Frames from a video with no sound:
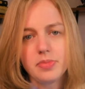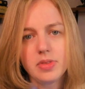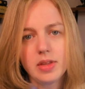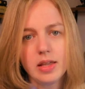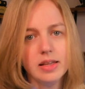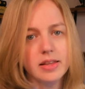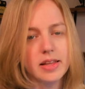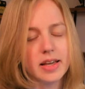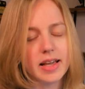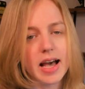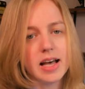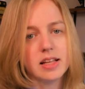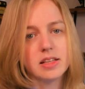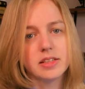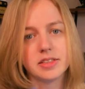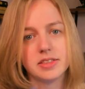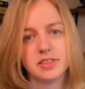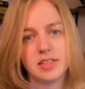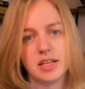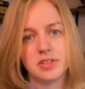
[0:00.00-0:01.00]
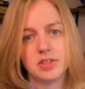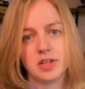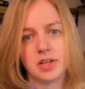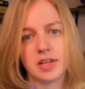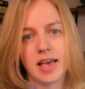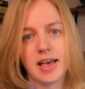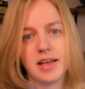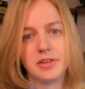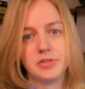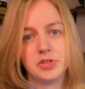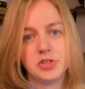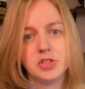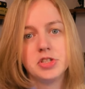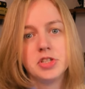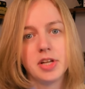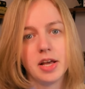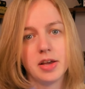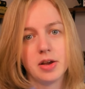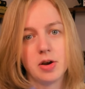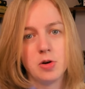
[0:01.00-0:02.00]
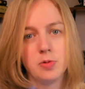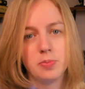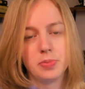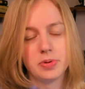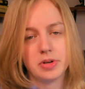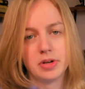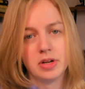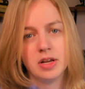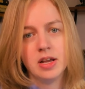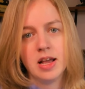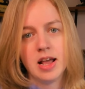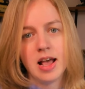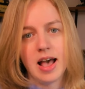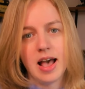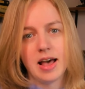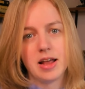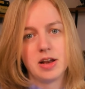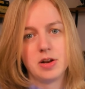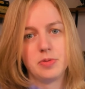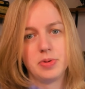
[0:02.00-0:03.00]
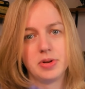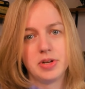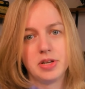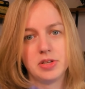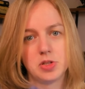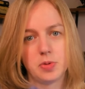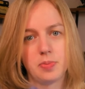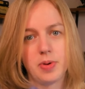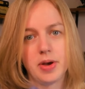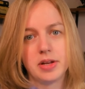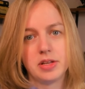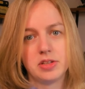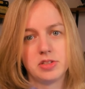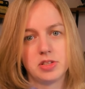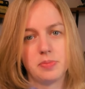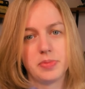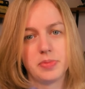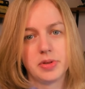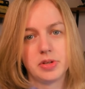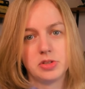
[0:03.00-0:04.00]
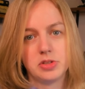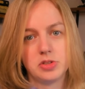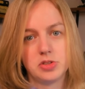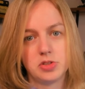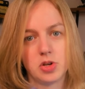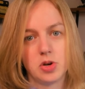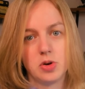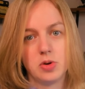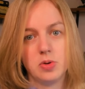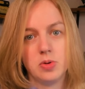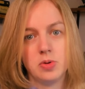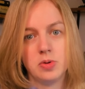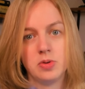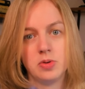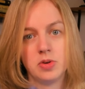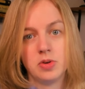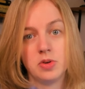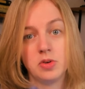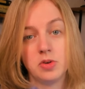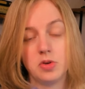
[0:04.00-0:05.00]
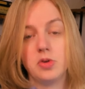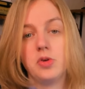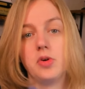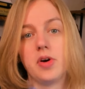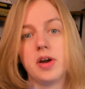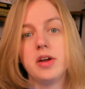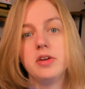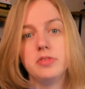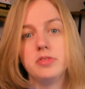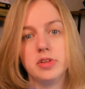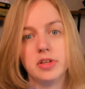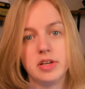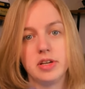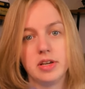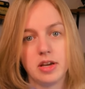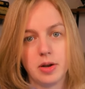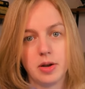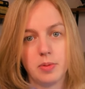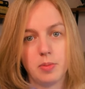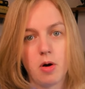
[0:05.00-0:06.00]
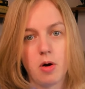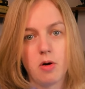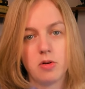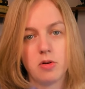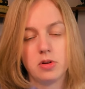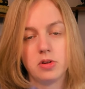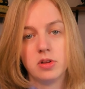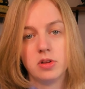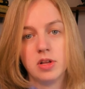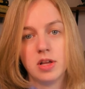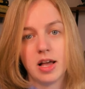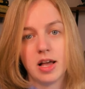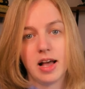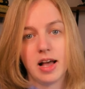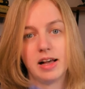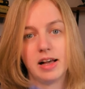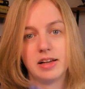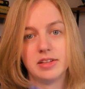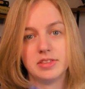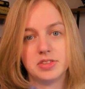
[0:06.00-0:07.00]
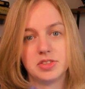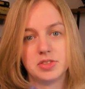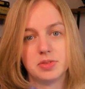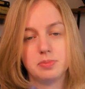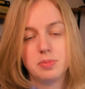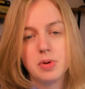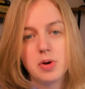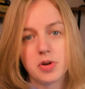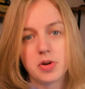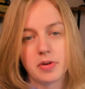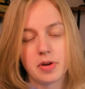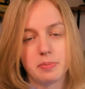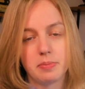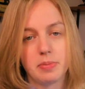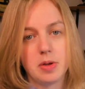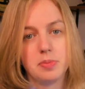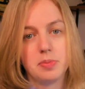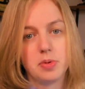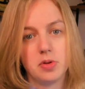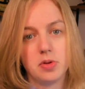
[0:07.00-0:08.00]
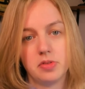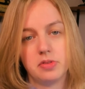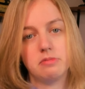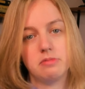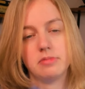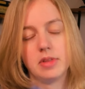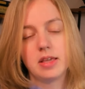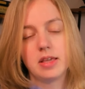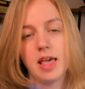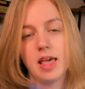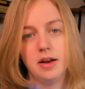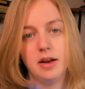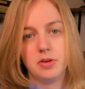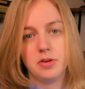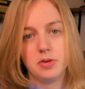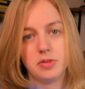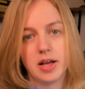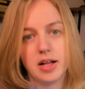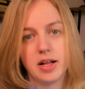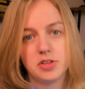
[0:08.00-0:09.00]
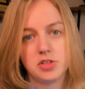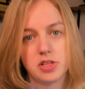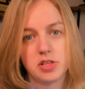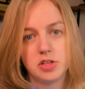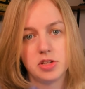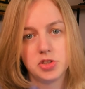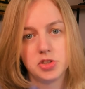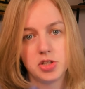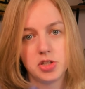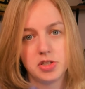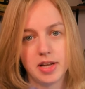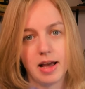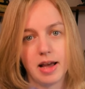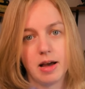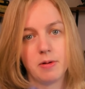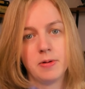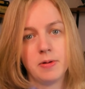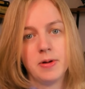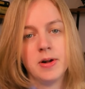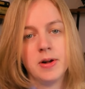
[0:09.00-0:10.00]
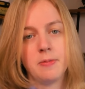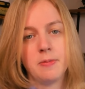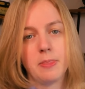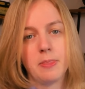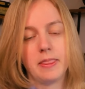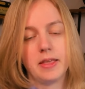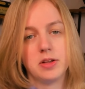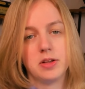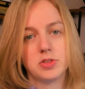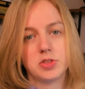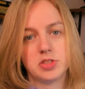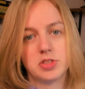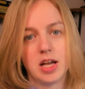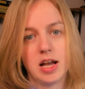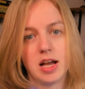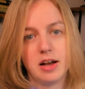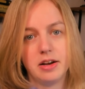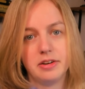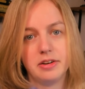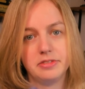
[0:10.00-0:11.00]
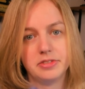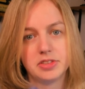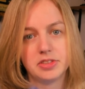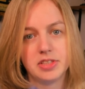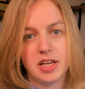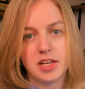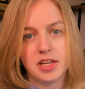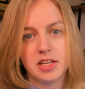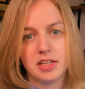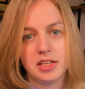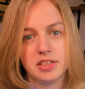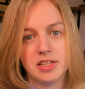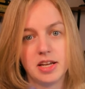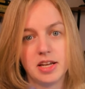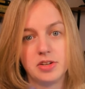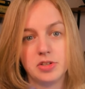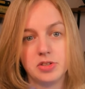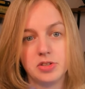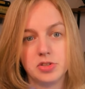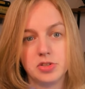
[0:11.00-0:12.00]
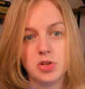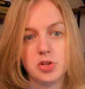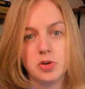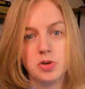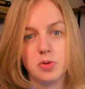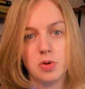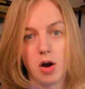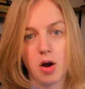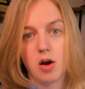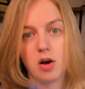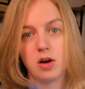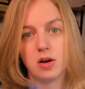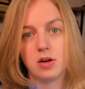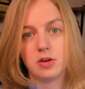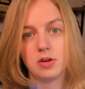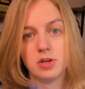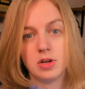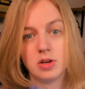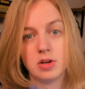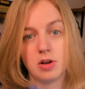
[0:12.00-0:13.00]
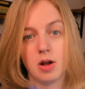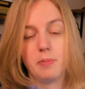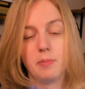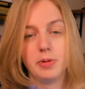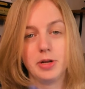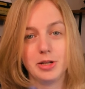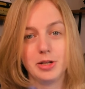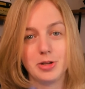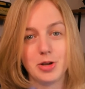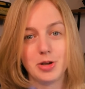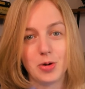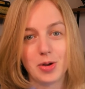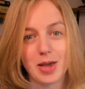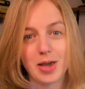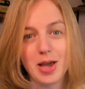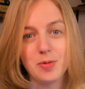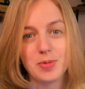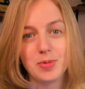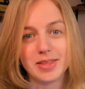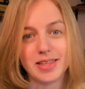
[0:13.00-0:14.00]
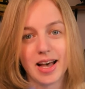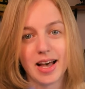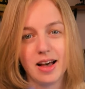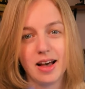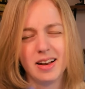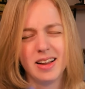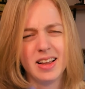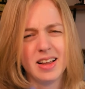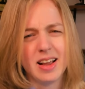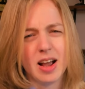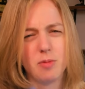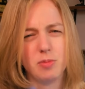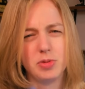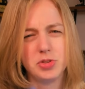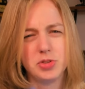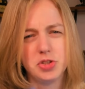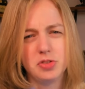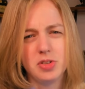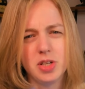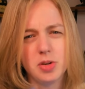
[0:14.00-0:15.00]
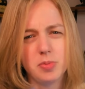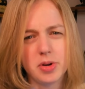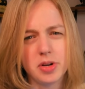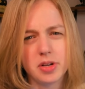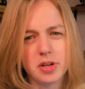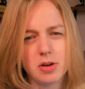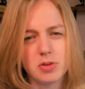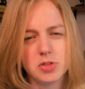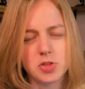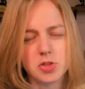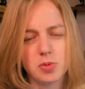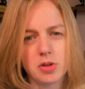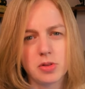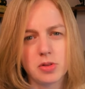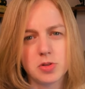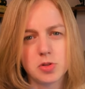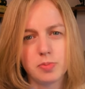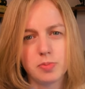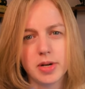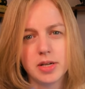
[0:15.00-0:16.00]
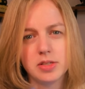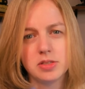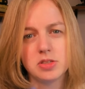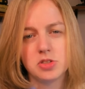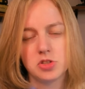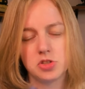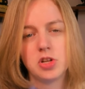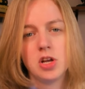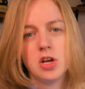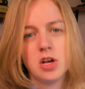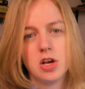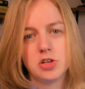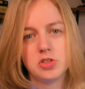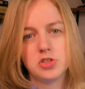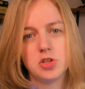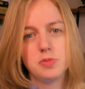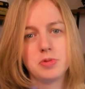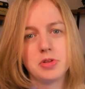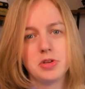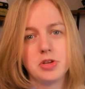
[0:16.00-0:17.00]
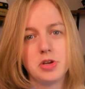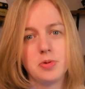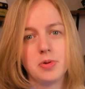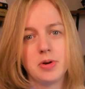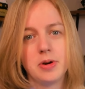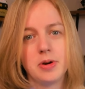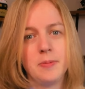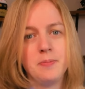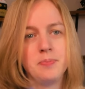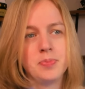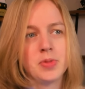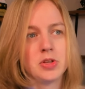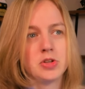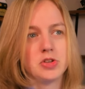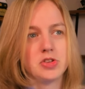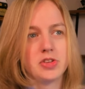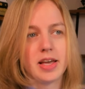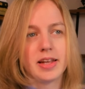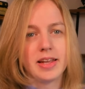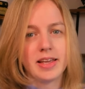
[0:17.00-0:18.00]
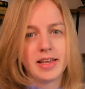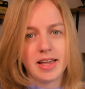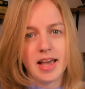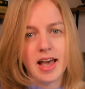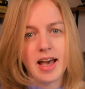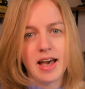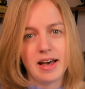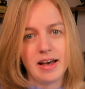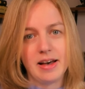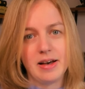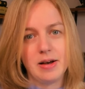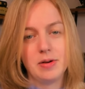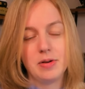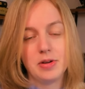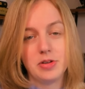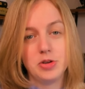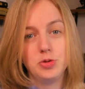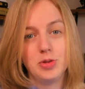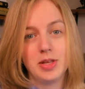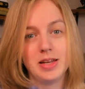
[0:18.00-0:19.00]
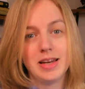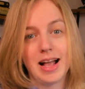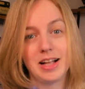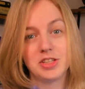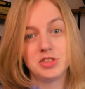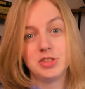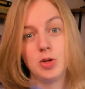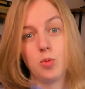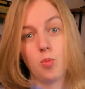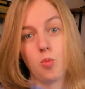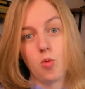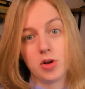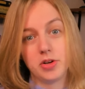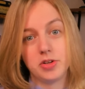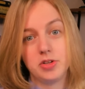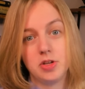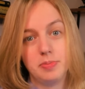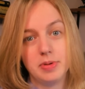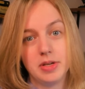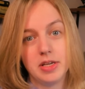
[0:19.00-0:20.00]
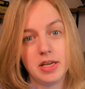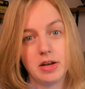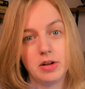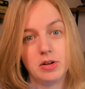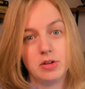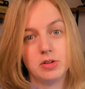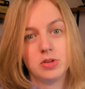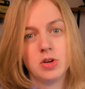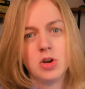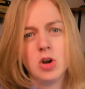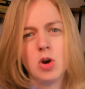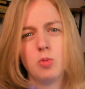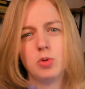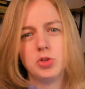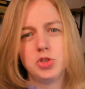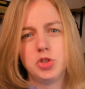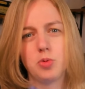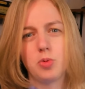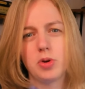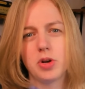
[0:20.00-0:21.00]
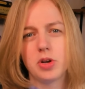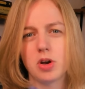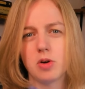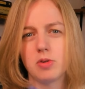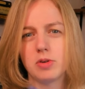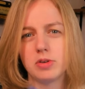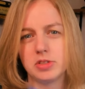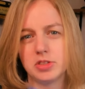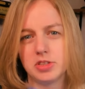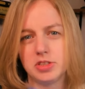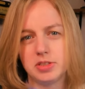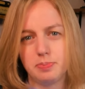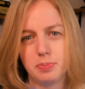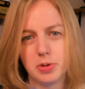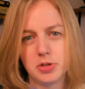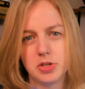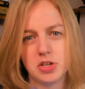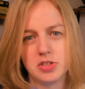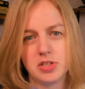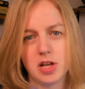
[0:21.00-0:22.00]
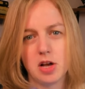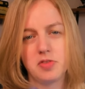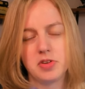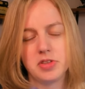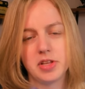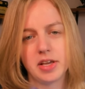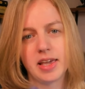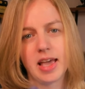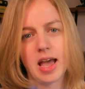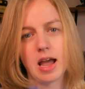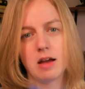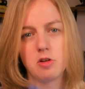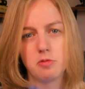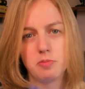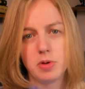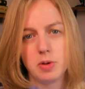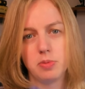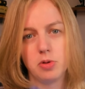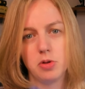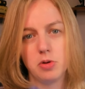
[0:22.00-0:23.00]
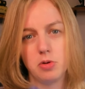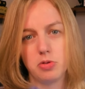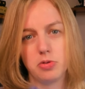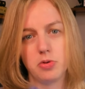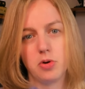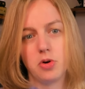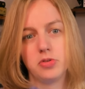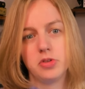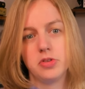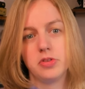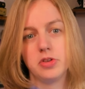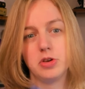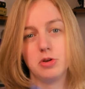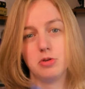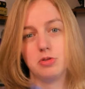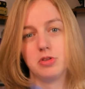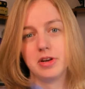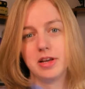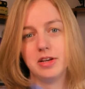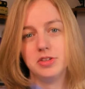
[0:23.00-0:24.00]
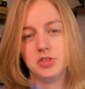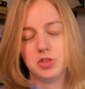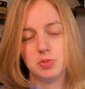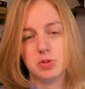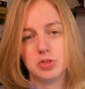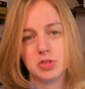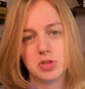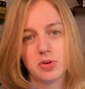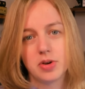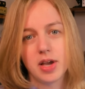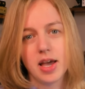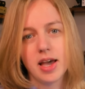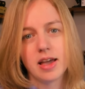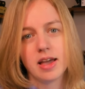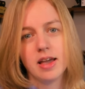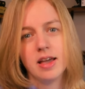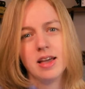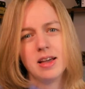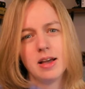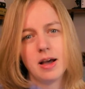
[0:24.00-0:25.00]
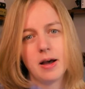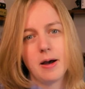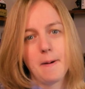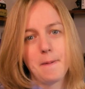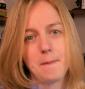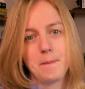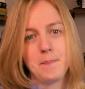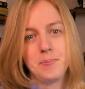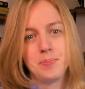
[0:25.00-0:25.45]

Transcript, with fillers: the Catholic Centre can't just stay open and participate in something so gravely immoral as murdering people. They can't do that, so they'll shut down. And then you'll just have secular centers who are completely okay with that. And would you really want to go to one of those places? Just assume that you were just getting care and you didn't actually want to be killed. Would you want to go and put yourself in the care of people who thought that the euthanasia was okay? Um,